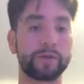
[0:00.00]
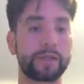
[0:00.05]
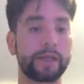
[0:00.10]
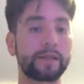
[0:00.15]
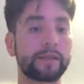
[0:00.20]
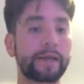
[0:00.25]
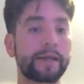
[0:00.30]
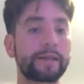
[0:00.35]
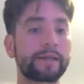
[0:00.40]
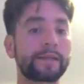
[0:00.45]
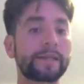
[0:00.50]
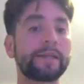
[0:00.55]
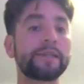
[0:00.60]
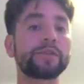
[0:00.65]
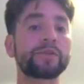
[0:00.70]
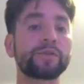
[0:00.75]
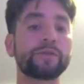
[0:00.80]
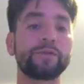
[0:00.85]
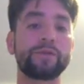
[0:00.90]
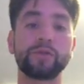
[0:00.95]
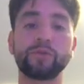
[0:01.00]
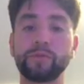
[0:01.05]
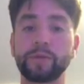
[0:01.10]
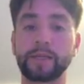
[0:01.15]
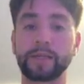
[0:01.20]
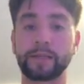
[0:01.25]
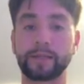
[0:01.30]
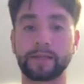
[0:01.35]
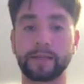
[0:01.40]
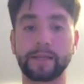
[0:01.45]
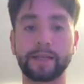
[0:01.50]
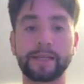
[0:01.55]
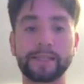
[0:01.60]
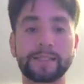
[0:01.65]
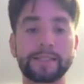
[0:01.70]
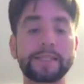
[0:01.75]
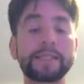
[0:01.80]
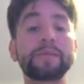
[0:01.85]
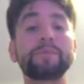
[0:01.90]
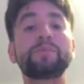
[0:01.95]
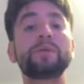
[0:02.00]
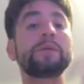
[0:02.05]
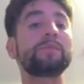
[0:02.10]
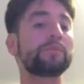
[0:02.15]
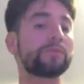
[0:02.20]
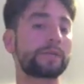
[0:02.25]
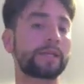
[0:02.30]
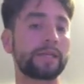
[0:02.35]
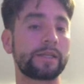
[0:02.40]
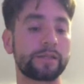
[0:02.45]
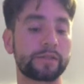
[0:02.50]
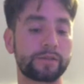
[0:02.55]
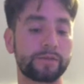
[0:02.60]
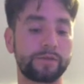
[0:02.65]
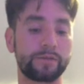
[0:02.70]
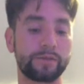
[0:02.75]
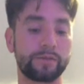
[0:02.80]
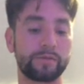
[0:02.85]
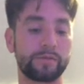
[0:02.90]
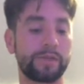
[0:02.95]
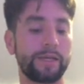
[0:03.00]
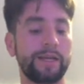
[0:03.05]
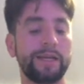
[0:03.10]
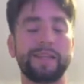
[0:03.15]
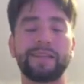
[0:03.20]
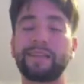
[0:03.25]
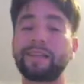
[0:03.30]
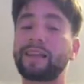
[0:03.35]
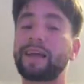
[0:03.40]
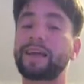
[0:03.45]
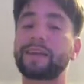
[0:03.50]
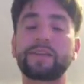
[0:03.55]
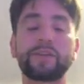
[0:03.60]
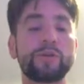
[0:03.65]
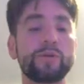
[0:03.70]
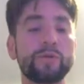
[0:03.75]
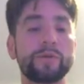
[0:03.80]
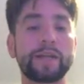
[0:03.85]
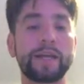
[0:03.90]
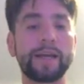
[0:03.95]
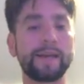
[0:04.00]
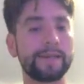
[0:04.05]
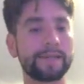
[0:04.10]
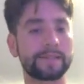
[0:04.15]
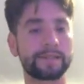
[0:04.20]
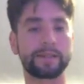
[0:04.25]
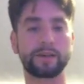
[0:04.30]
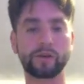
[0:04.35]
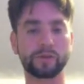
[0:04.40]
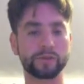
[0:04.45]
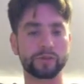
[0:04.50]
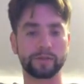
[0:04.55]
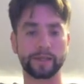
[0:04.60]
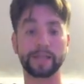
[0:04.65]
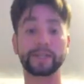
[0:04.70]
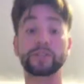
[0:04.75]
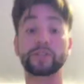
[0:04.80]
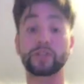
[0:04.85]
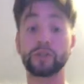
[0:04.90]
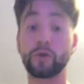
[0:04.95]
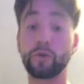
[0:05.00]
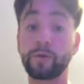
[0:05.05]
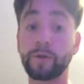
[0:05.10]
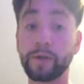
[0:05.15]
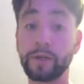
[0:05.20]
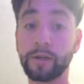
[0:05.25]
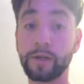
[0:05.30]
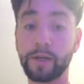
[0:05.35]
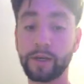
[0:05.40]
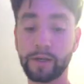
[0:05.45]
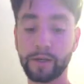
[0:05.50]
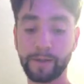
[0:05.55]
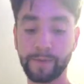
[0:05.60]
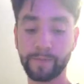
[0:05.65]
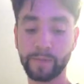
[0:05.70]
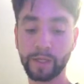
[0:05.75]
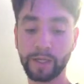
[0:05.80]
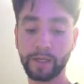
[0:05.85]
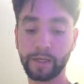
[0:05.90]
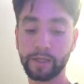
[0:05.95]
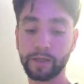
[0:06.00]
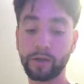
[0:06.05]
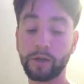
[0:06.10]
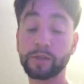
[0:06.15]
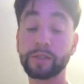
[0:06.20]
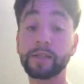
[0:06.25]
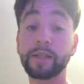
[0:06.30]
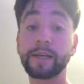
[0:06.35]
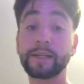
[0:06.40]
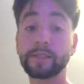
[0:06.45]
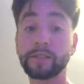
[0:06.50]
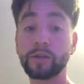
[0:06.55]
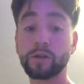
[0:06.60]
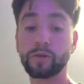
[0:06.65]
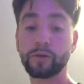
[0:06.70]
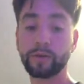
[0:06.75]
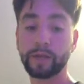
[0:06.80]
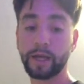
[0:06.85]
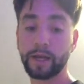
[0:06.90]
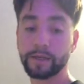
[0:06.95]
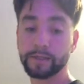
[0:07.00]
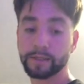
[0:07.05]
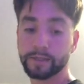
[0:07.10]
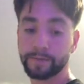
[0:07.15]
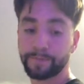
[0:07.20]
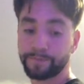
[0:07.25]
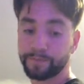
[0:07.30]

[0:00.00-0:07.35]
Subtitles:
They like interviewing. They like seeing people get interviewed. They like Q&As, and they also like they also like solo cast.